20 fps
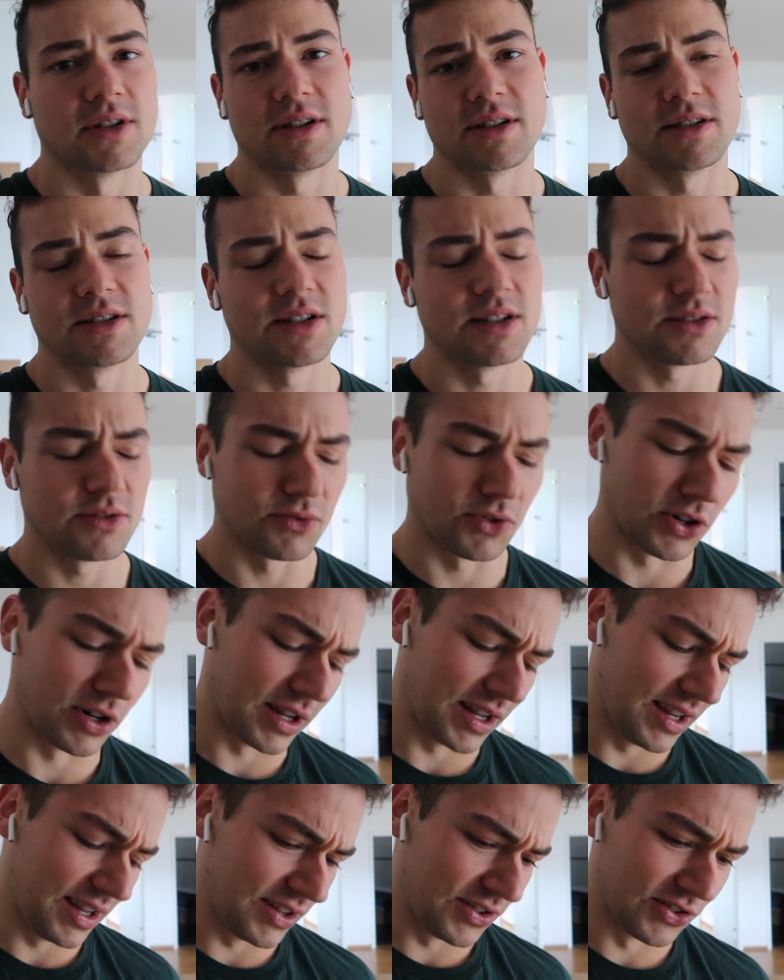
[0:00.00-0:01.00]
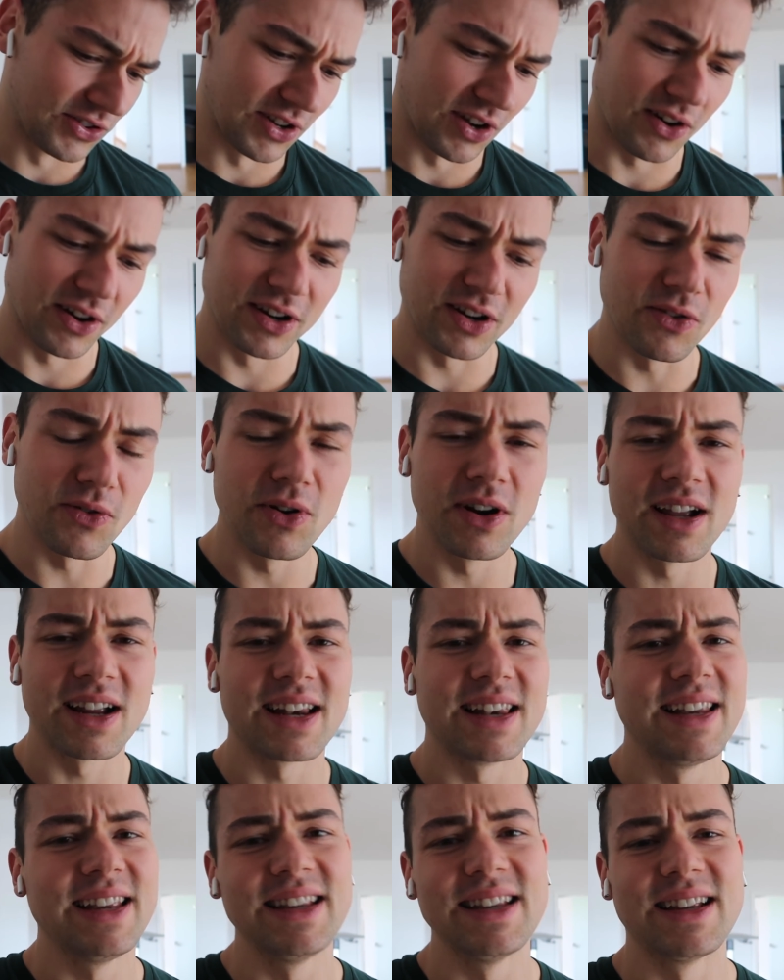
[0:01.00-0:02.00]
I just wanna eat, you know? I don't wanna
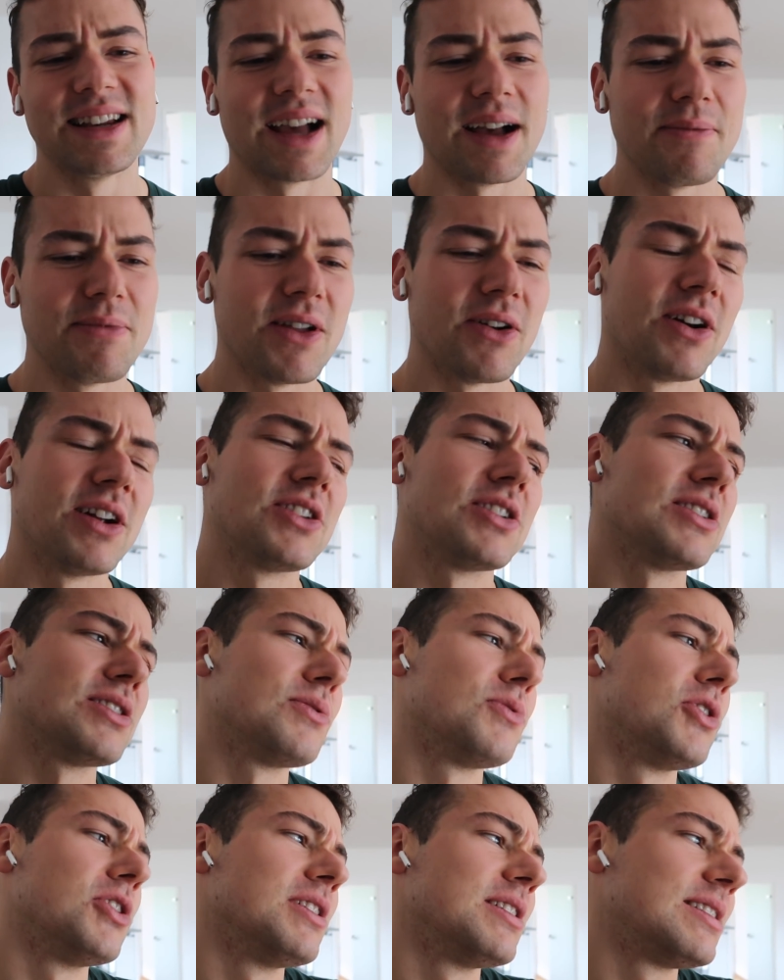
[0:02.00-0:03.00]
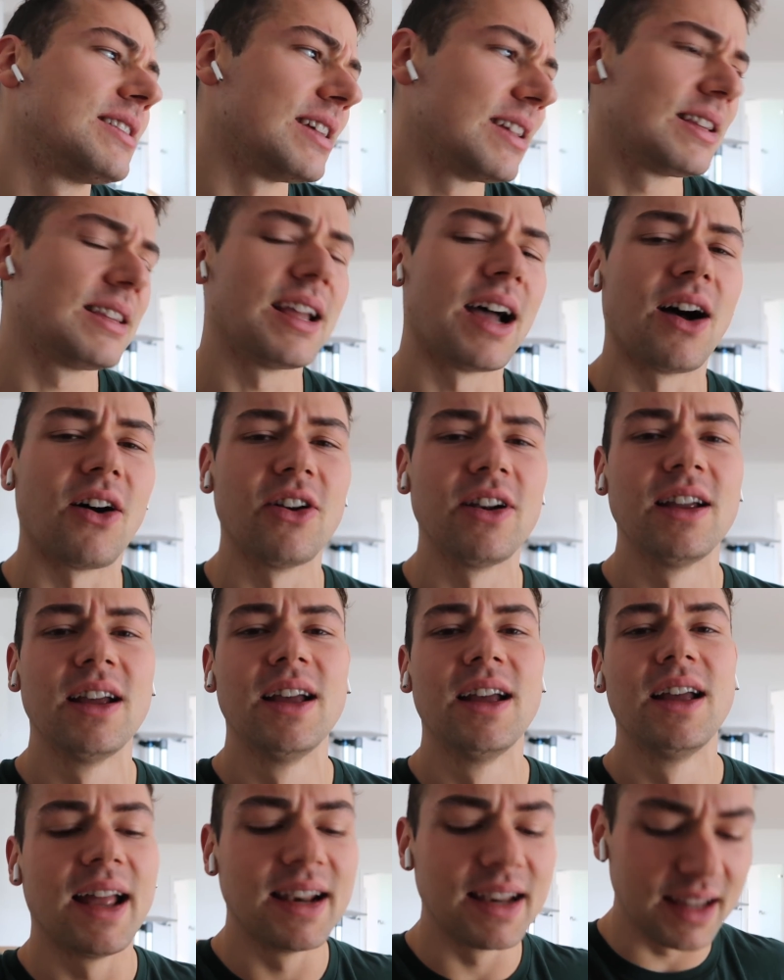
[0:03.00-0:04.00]
clean it up now. I just wanna sit down
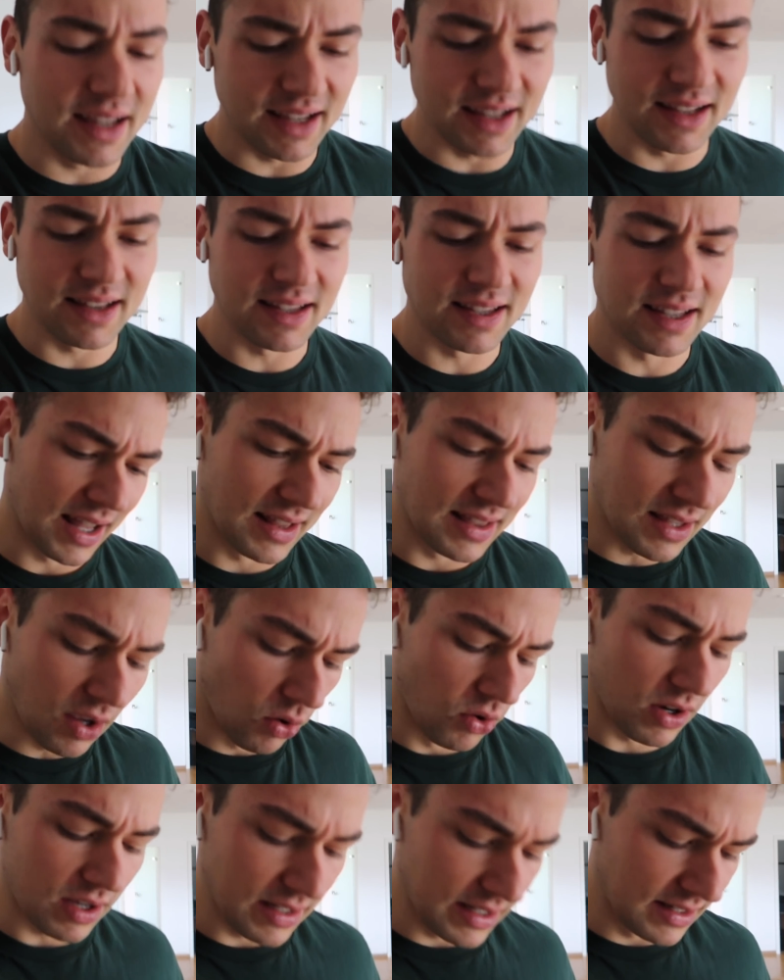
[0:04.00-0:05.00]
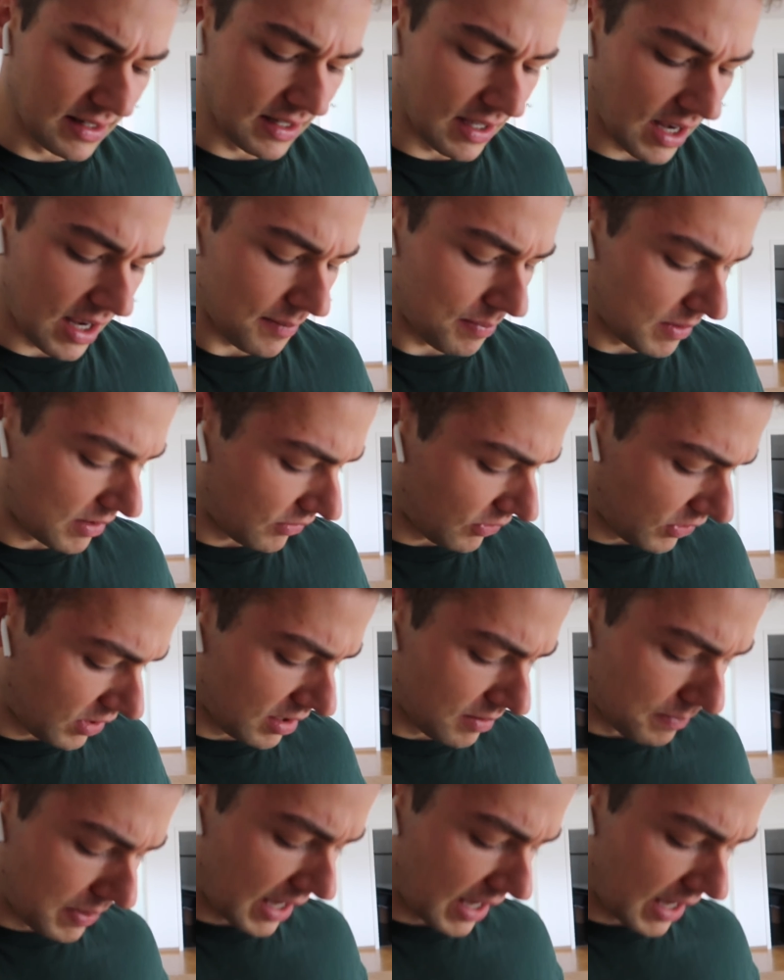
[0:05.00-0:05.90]
and eat and don't clean it up and feel